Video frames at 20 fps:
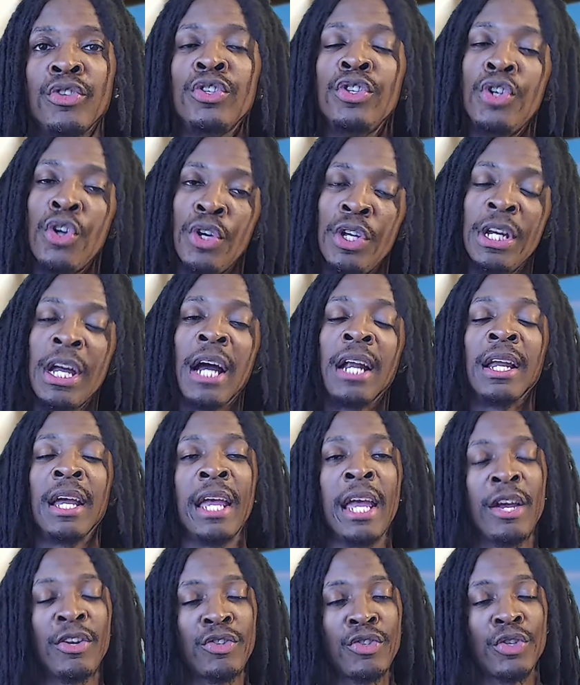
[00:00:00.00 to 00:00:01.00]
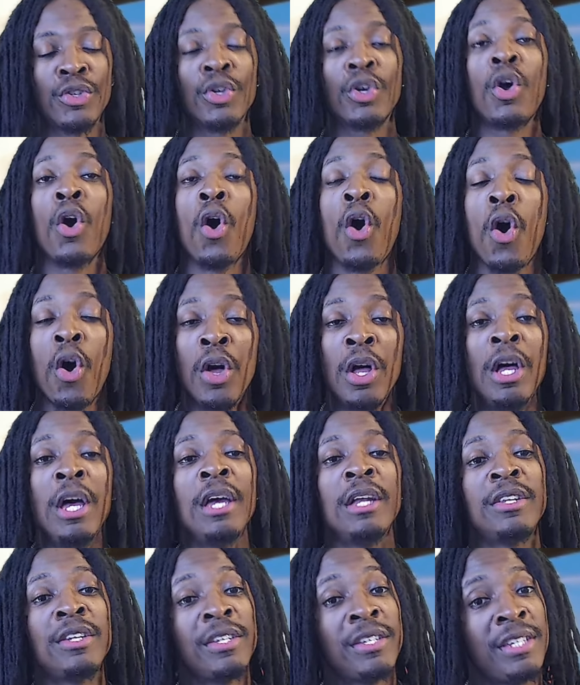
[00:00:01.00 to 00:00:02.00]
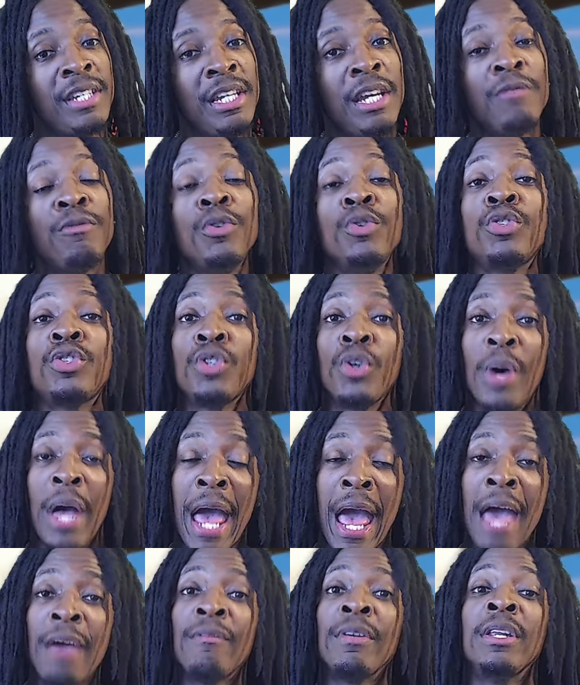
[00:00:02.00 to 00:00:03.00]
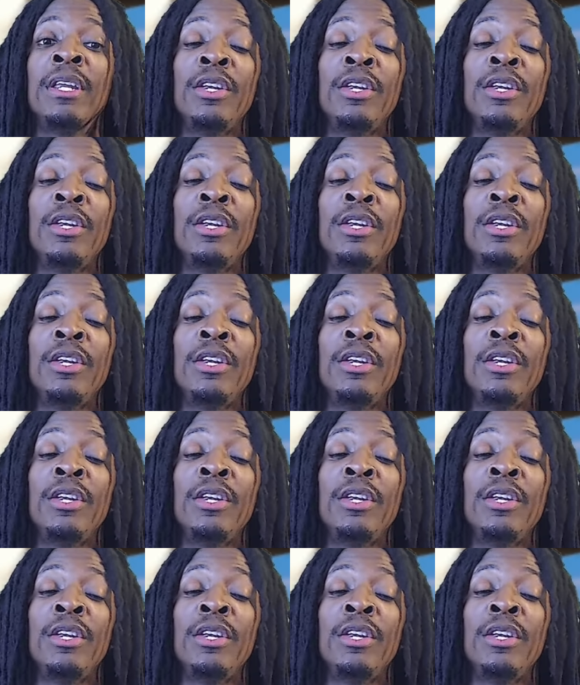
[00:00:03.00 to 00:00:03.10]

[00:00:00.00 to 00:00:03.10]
You know, you got to answer the call to see if you still have it,